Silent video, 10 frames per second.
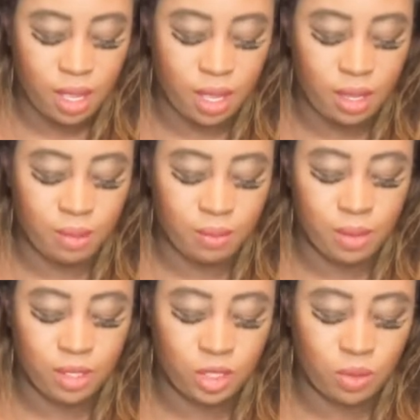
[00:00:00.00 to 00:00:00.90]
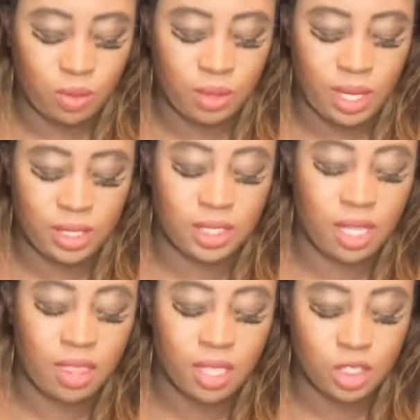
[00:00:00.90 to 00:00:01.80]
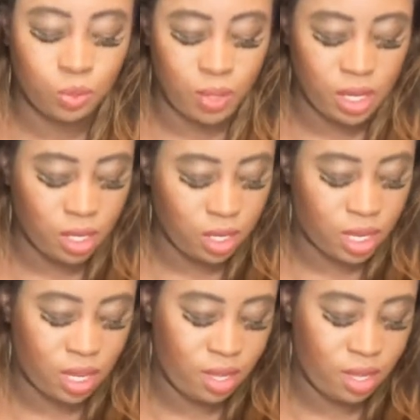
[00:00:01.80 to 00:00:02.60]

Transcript: So it's this week.